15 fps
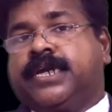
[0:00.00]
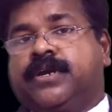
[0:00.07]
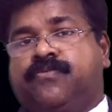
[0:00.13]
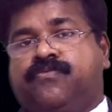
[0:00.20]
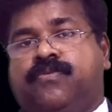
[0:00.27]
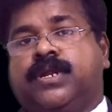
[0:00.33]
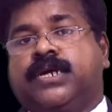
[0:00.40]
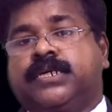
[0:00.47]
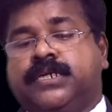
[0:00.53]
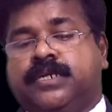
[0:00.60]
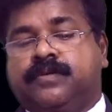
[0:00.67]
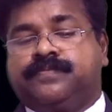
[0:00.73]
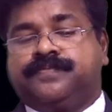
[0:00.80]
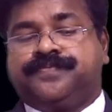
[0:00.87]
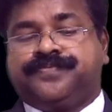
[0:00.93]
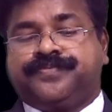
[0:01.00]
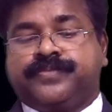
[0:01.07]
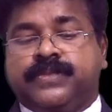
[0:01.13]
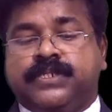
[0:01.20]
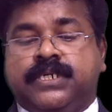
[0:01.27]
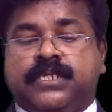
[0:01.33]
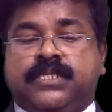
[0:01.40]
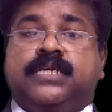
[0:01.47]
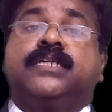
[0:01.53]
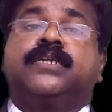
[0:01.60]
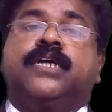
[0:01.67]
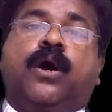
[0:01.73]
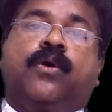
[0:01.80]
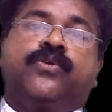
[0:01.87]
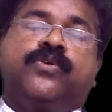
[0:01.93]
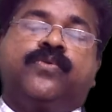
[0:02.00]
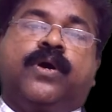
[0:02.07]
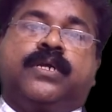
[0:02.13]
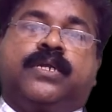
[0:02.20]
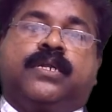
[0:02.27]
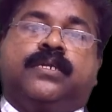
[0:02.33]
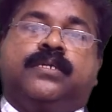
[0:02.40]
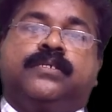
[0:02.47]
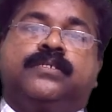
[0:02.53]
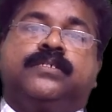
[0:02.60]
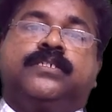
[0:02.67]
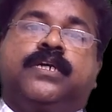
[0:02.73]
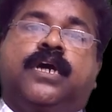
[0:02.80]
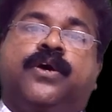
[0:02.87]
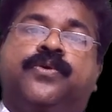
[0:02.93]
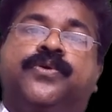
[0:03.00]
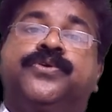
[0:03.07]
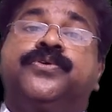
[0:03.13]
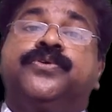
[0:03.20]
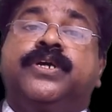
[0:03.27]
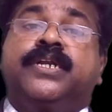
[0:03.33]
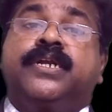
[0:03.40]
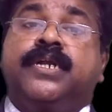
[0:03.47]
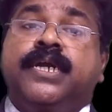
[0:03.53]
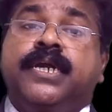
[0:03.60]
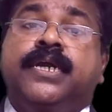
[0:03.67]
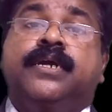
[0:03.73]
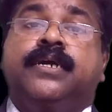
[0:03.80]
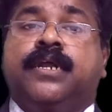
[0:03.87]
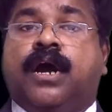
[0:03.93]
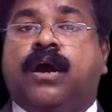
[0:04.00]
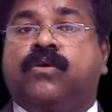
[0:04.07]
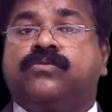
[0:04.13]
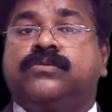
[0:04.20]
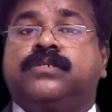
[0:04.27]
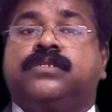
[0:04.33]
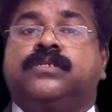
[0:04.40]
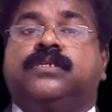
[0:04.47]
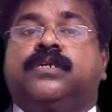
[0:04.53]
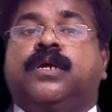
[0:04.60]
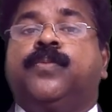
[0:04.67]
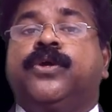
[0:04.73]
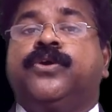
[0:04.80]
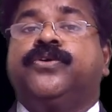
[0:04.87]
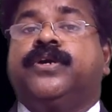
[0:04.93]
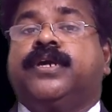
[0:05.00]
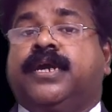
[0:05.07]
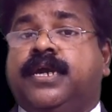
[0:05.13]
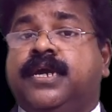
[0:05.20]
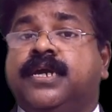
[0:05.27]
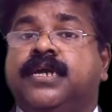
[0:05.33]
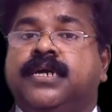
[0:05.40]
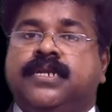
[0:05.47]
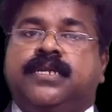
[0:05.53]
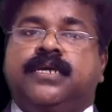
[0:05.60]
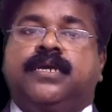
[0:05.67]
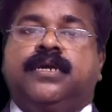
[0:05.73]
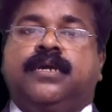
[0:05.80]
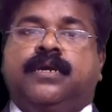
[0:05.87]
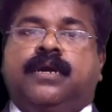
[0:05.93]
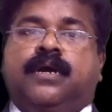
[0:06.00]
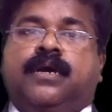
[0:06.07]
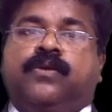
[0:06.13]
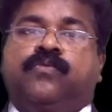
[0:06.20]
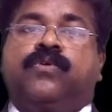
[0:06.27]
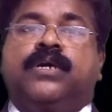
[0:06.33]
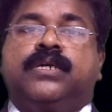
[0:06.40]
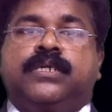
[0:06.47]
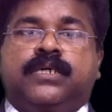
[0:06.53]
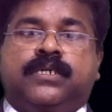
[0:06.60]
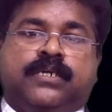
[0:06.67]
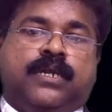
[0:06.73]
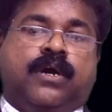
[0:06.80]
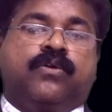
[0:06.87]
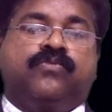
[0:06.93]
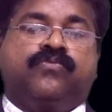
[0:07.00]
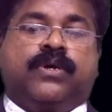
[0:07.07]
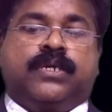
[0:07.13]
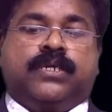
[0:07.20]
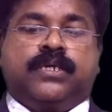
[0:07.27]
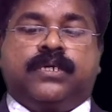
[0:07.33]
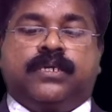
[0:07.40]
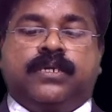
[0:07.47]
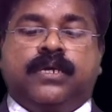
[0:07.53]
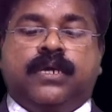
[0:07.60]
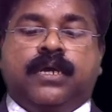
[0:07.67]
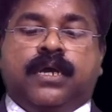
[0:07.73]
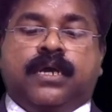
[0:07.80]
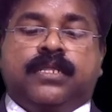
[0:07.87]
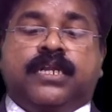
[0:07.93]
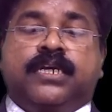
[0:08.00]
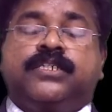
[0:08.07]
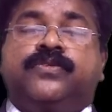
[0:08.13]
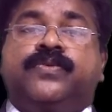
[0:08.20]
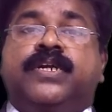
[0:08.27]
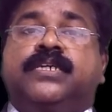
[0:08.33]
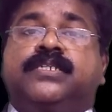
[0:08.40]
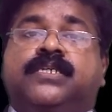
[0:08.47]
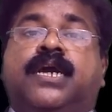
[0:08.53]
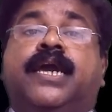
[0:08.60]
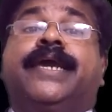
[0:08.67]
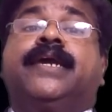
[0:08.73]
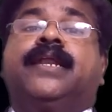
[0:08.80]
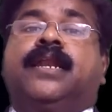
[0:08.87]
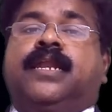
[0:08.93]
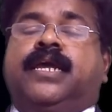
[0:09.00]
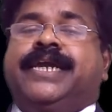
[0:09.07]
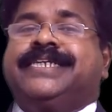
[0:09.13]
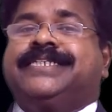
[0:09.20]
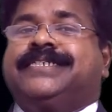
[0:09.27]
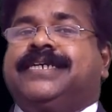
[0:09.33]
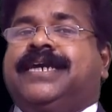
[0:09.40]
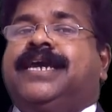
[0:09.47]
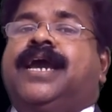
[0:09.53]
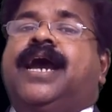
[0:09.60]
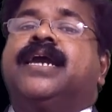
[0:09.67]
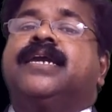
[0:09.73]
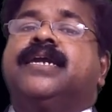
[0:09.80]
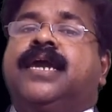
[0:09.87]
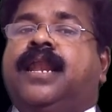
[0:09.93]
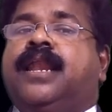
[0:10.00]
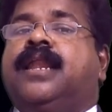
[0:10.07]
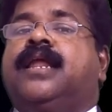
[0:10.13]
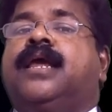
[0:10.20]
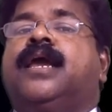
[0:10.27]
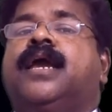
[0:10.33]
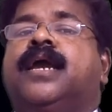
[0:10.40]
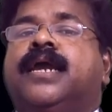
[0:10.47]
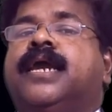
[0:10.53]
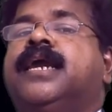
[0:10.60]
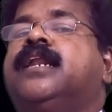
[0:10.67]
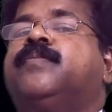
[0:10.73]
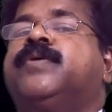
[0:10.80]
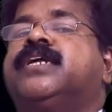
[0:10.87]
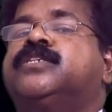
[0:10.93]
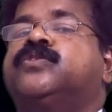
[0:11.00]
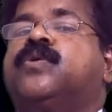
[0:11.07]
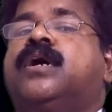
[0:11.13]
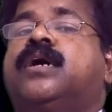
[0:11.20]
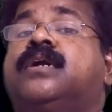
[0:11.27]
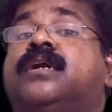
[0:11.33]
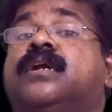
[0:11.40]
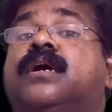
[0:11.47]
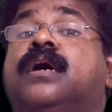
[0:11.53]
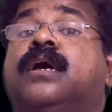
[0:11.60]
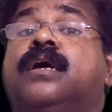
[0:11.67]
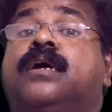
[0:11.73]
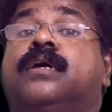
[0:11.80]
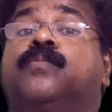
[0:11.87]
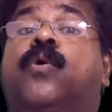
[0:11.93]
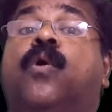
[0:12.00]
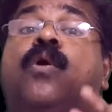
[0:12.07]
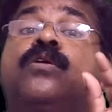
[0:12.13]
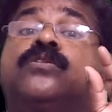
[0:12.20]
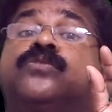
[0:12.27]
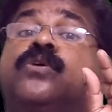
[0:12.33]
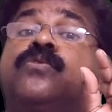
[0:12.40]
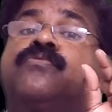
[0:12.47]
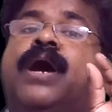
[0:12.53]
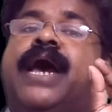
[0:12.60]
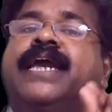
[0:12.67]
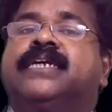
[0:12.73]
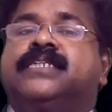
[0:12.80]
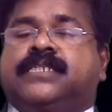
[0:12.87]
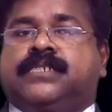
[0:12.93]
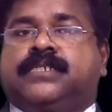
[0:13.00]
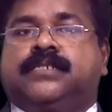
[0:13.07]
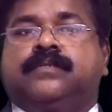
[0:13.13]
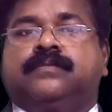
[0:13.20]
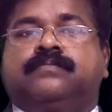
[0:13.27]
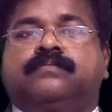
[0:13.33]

Flood. Then groundwater. G-R-O-U-N-D. Ground. W-A-T-E-R. Water. Groundwater. The next word is hail. H-A-I-L. Hail means what? Balls of ice.